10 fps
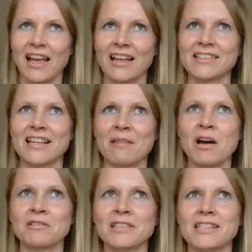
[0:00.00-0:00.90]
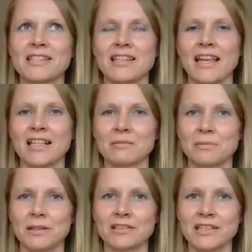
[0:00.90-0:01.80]
And somehow this
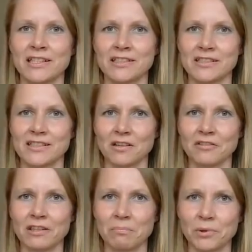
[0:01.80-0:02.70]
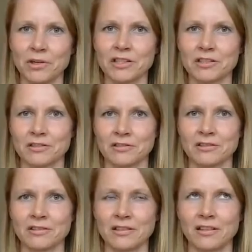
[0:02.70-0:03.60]
experience of the
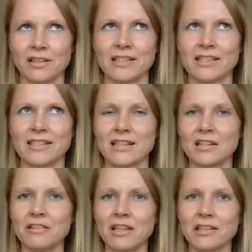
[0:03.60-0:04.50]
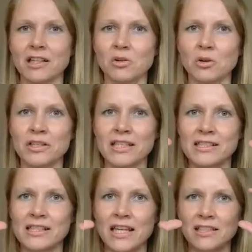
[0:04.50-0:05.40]
person is kind of like a
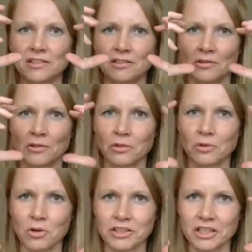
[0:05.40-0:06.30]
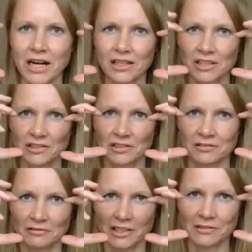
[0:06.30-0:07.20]
condensation or
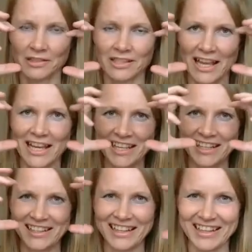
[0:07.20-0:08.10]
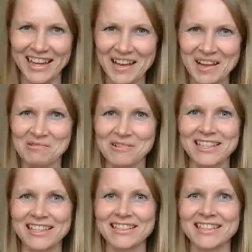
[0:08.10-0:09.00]
contraction, we could say, like
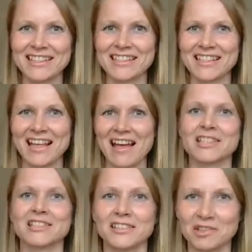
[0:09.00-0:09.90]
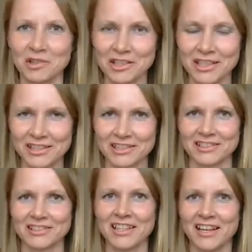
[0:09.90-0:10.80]
within this original
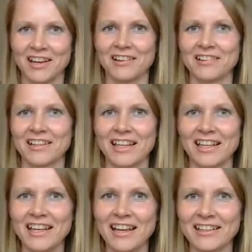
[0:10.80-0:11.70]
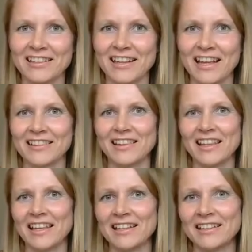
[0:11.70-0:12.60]
condition. Okay, and
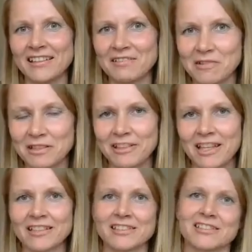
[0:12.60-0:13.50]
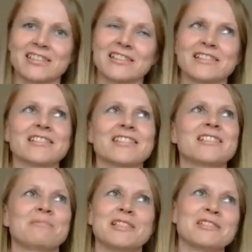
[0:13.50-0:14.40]
then when we enter a
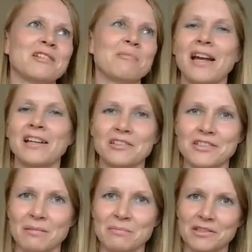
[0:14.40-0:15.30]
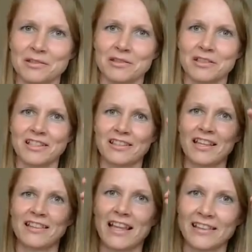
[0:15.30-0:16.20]
spiritual path of some sort,
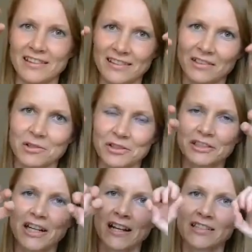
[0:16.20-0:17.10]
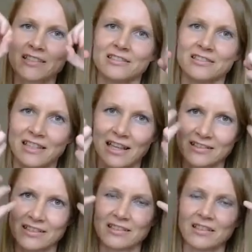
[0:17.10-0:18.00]
then that contraction
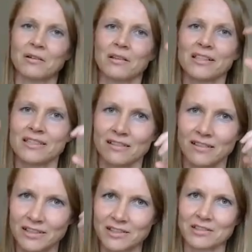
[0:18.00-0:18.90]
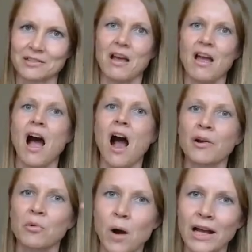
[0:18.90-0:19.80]
can slowly start to
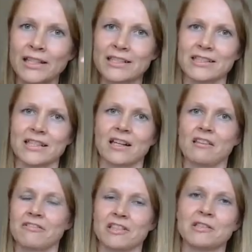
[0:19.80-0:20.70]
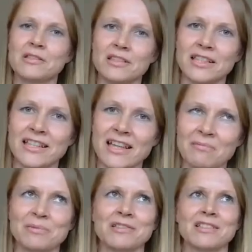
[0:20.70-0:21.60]
unwind itself, and usually it
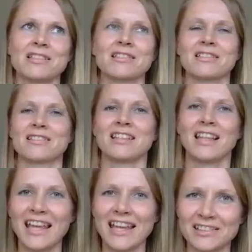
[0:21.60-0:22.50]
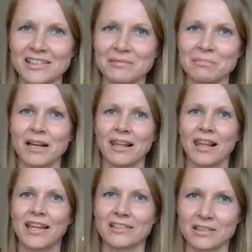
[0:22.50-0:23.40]
happens layer by
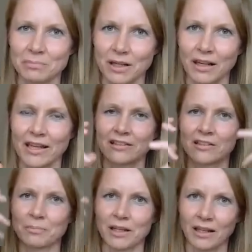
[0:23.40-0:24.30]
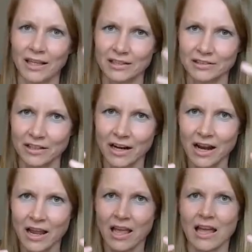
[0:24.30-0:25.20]
layer by layer by layer,
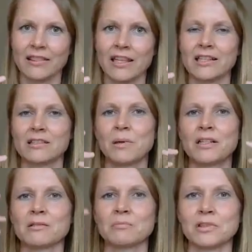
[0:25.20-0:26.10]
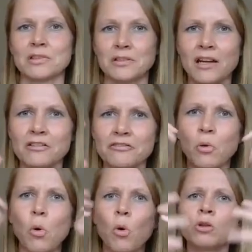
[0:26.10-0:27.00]
and then it's possible to kind of
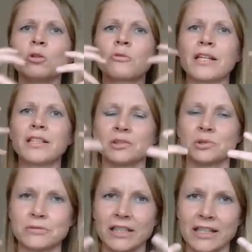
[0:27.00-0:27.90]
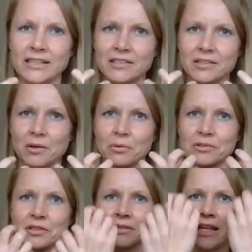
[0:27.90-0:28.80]
go all the way through with it, so
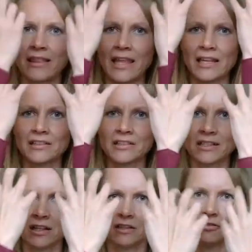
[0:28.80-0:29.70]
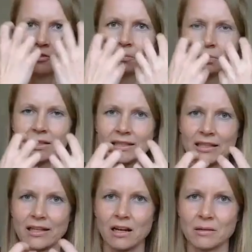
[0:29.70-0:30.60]
that energy kind of
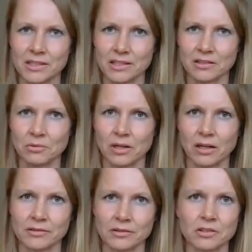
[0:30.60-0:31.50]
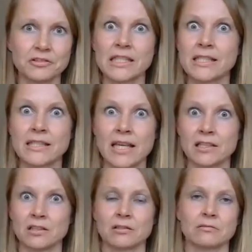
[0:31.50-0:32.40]
completely comes into a sort of
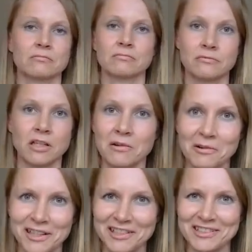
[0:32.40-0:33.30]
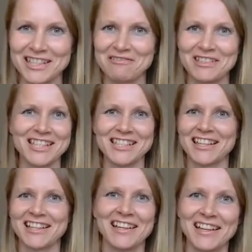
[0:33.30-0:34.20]
cessation, we could say, which is
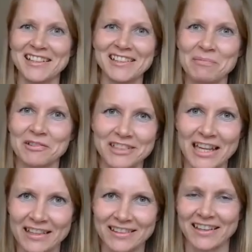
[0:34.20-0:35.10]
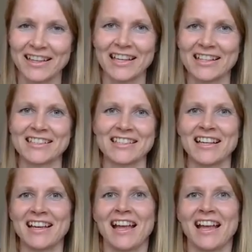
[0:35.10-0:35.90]
a type of death, I guess.